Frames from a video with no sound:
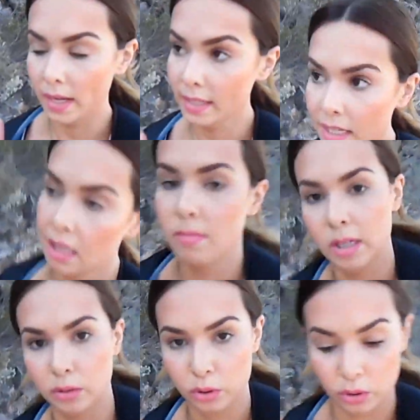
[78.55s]
one Gila
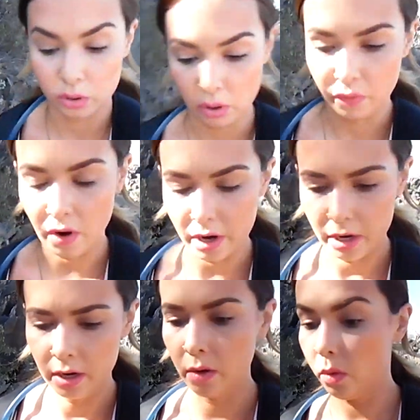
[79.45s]
monster so
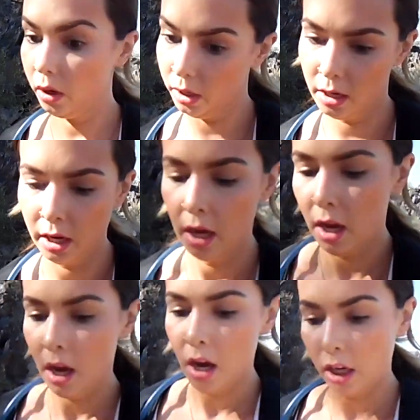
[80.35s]
far. Or
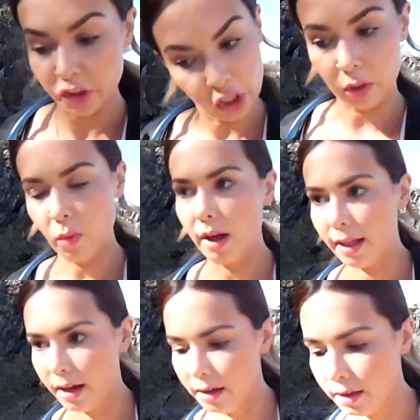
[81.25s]
a
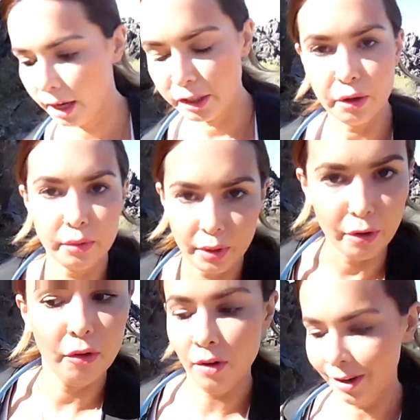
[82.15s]
chuckwalla. I don't
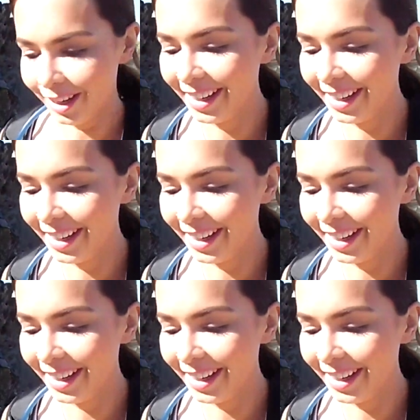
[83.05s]
know.